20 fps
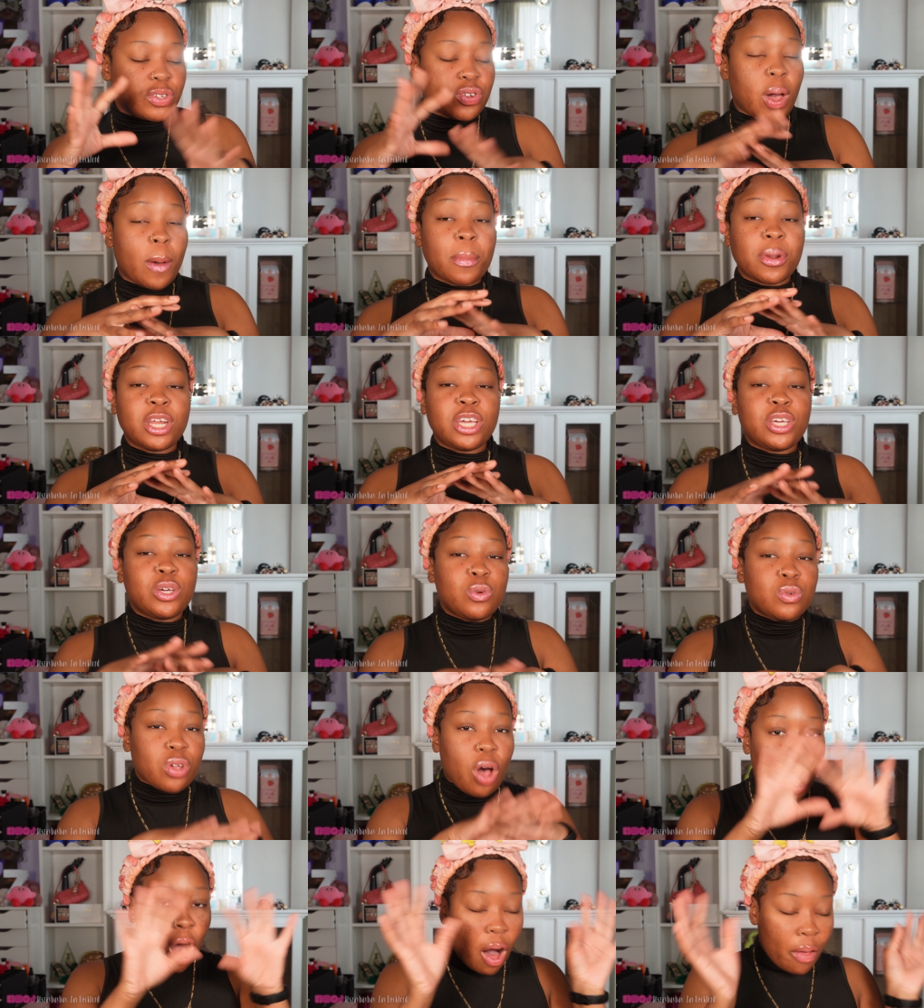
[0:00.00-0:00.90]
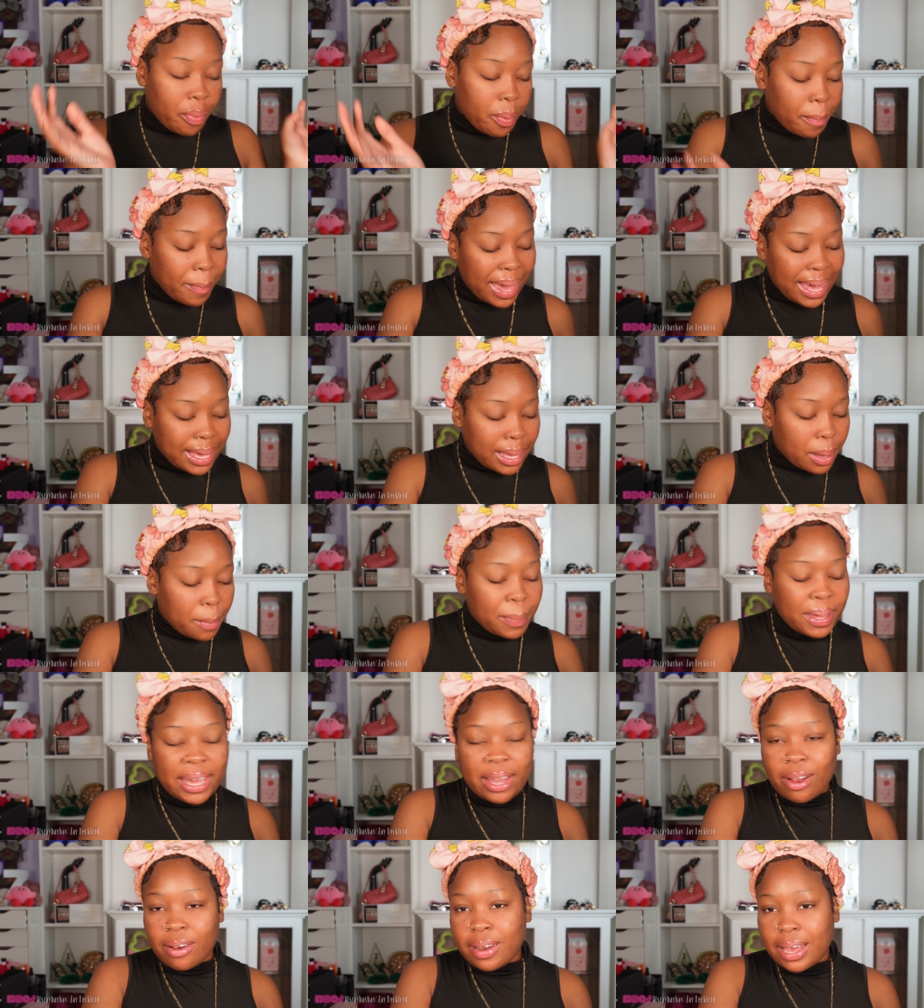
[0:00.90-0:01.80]
So I'm gonna use all the makeup
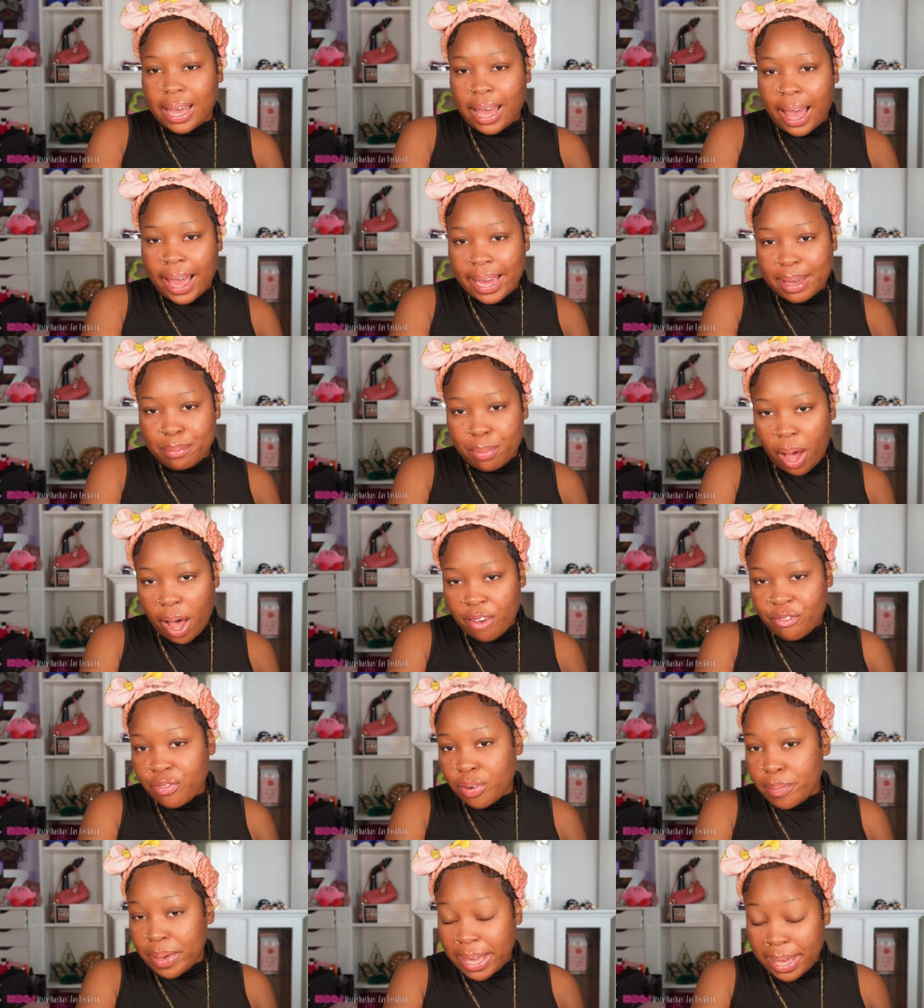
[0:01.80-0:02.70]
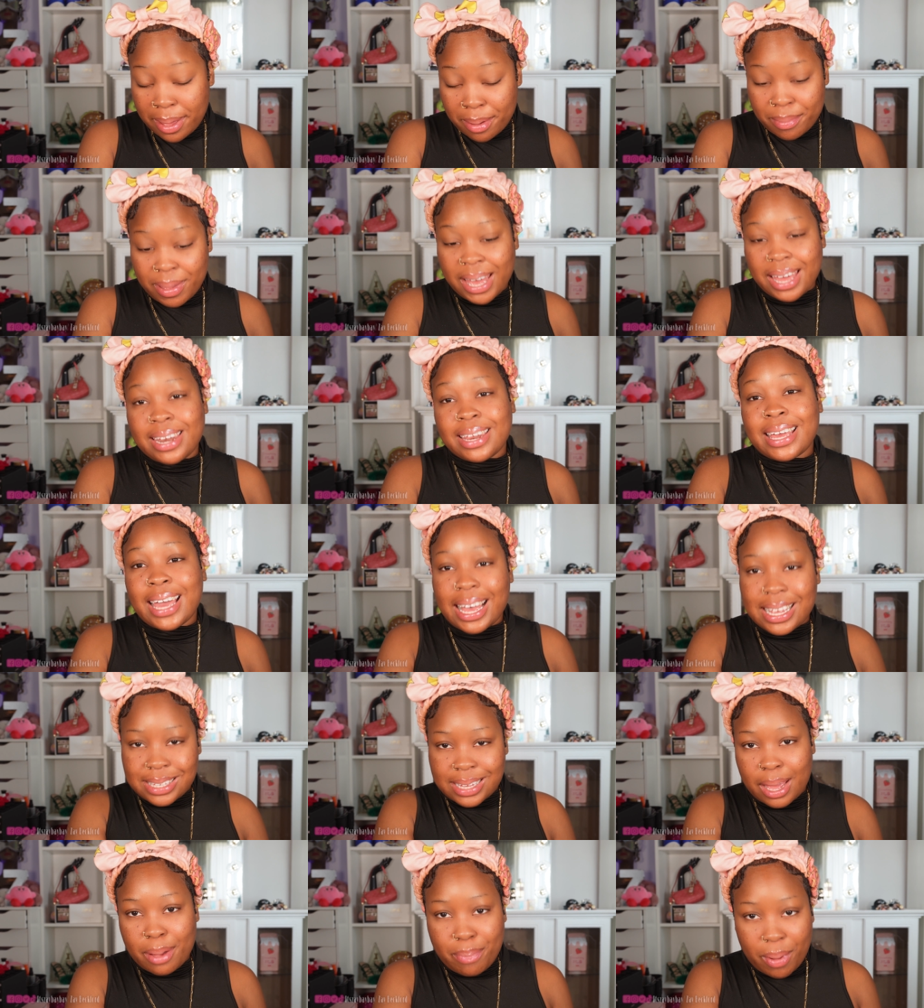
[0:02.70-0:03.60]
here that I bought from him. And
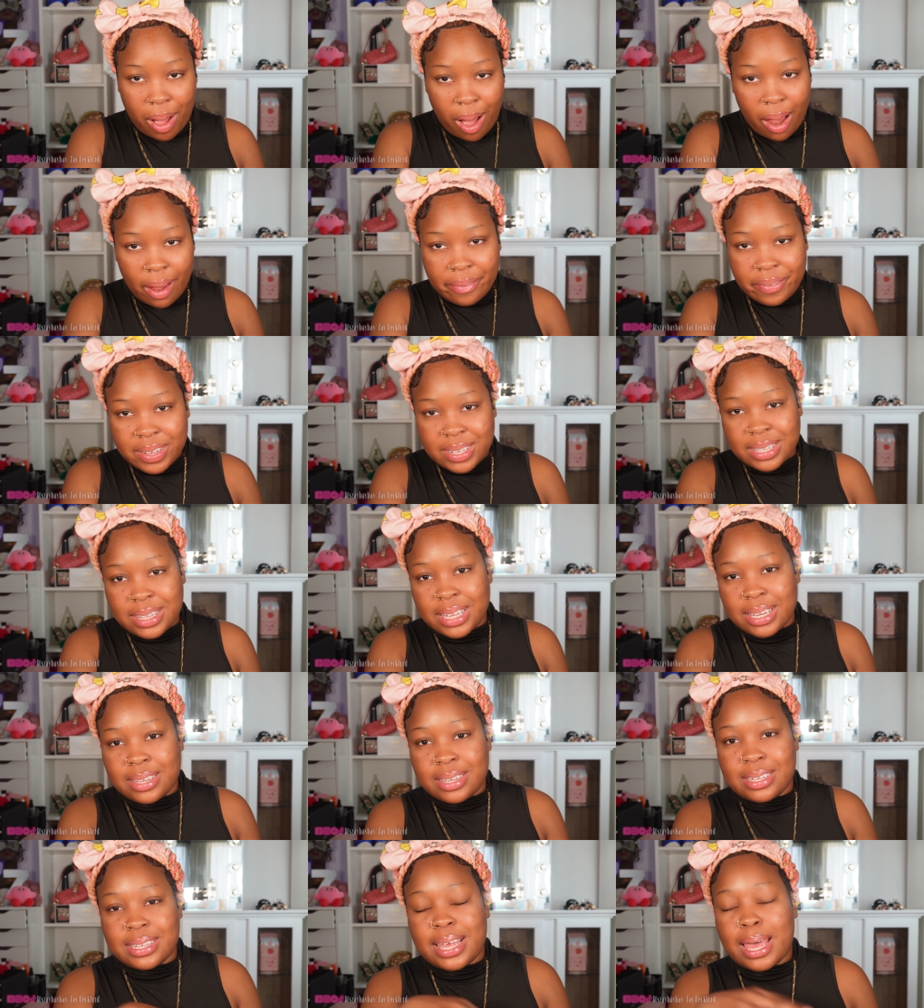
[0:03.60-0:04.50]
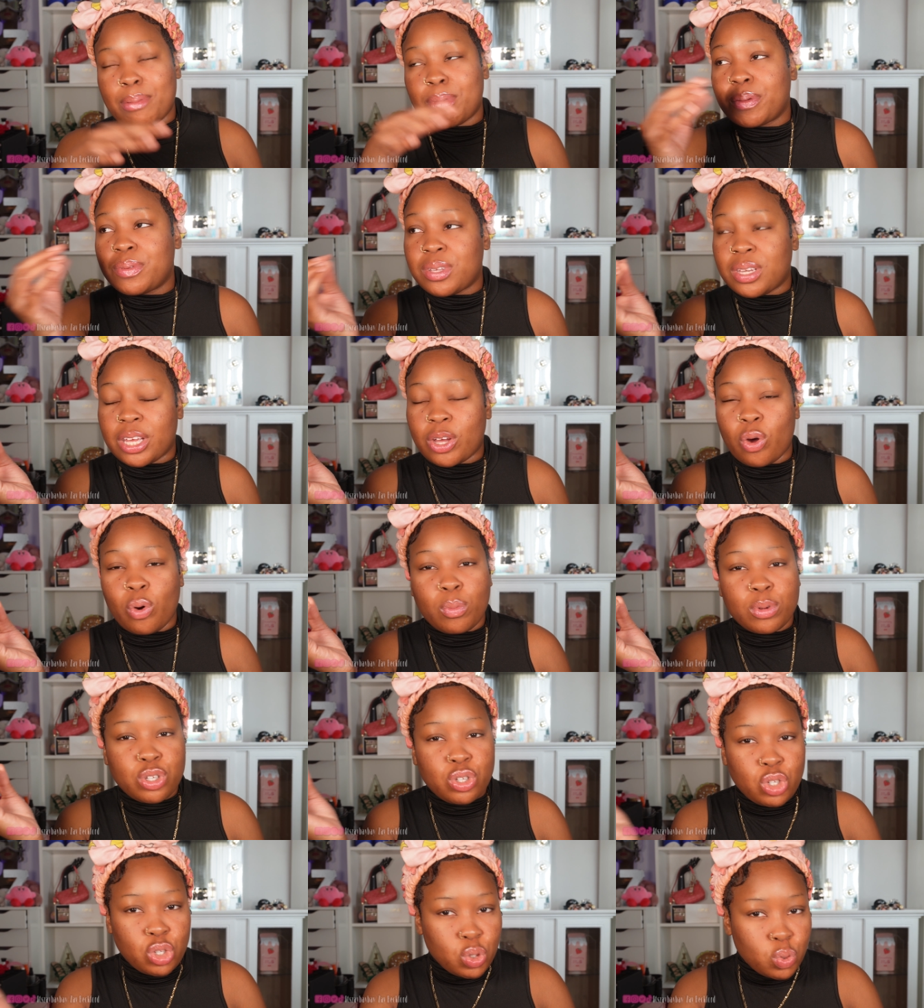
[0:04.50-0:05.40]
yes, I bought all this. I think this came out to like
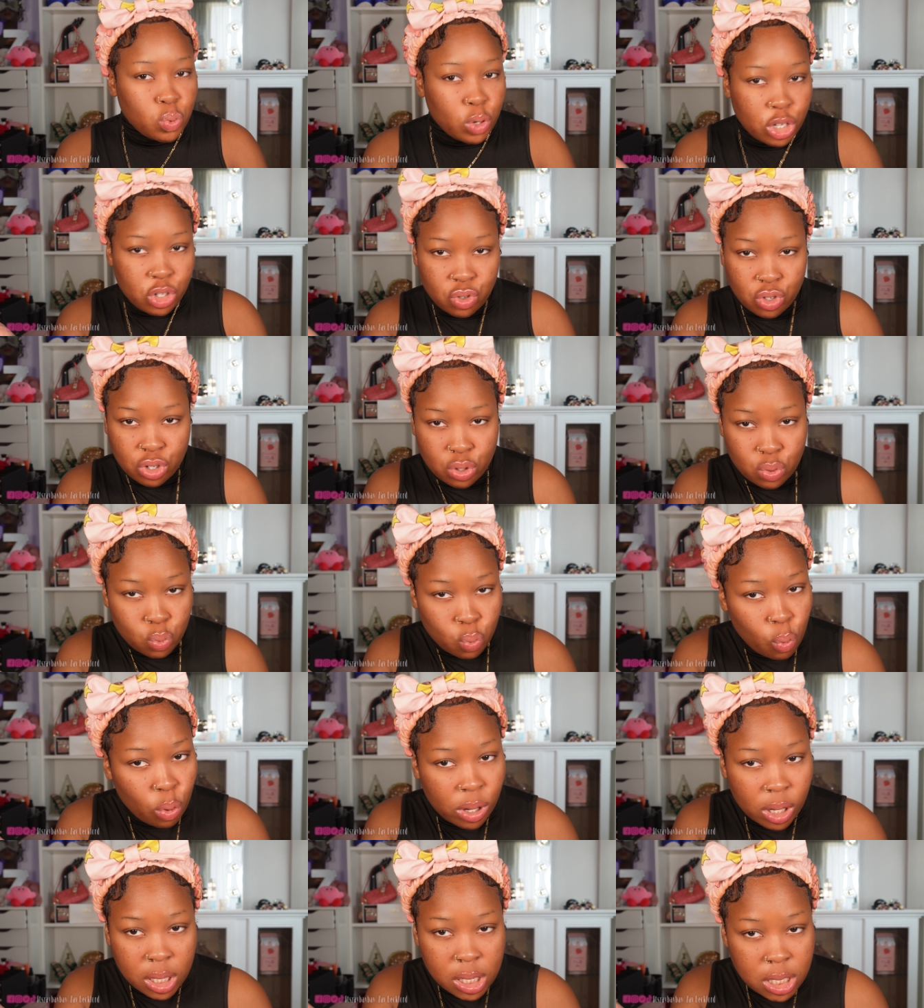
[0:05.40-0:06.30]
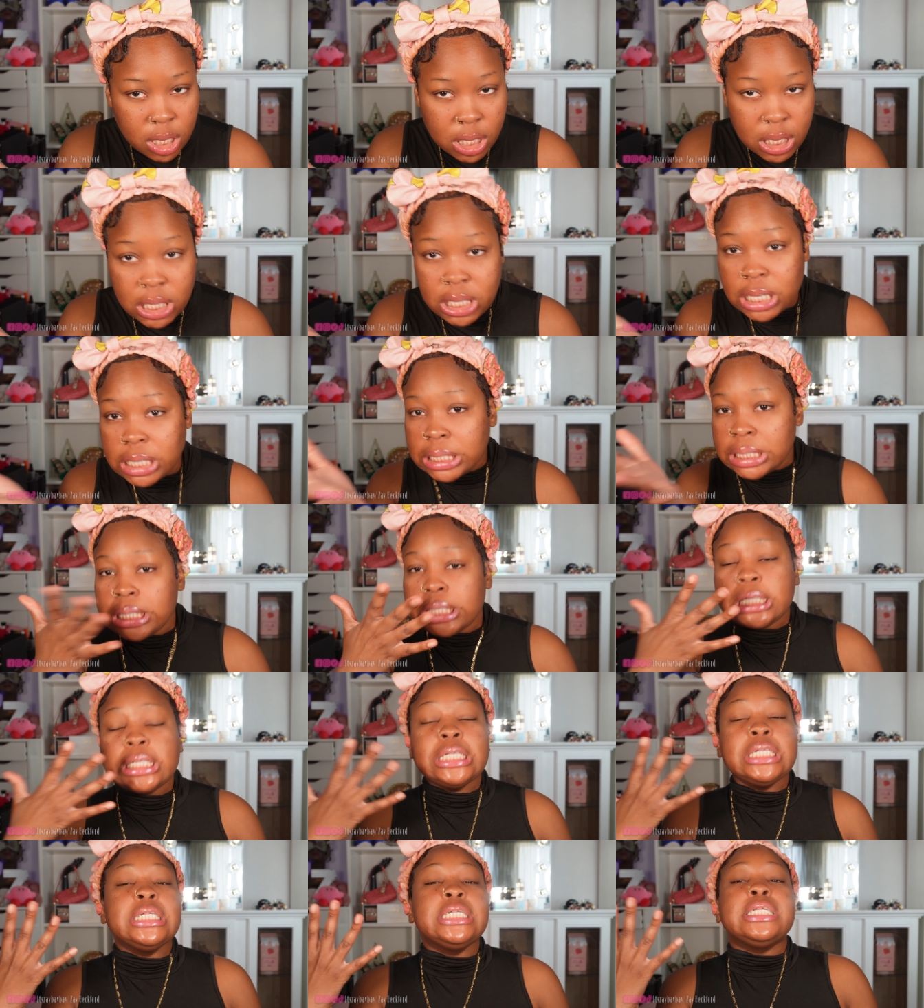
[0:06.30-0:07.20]
almost
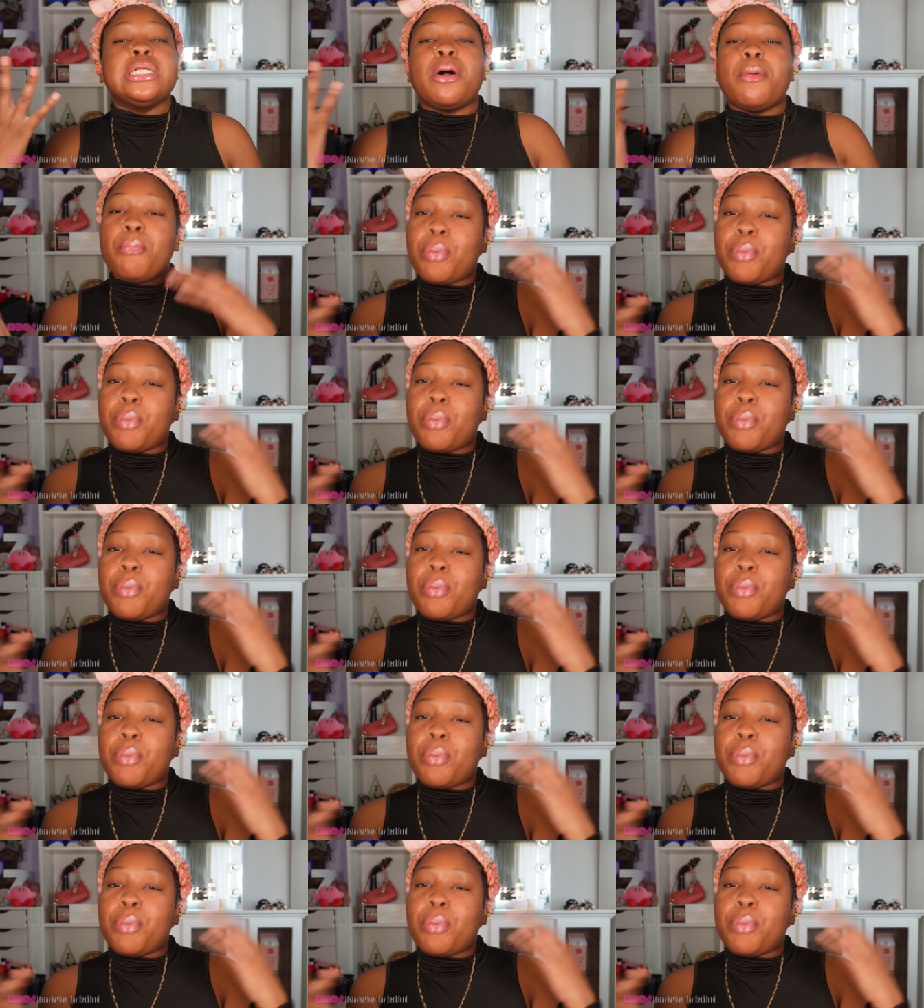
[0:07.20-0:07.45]
$200.